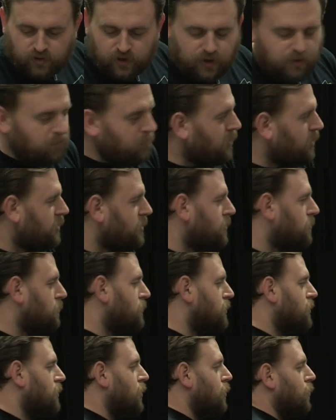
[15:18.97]
Putting some
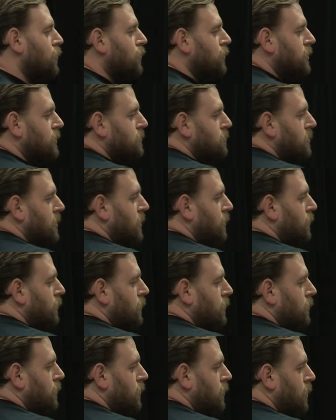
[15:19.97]
snow on this mountain.
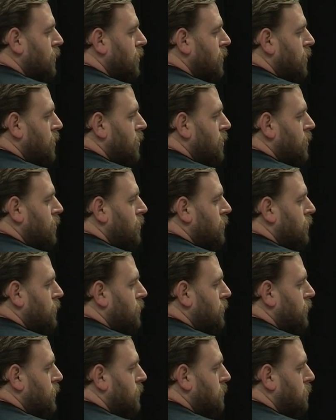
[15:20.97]

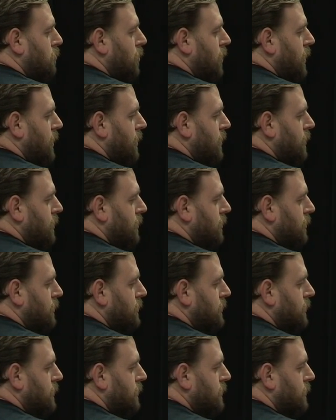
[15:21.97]
Bright colors.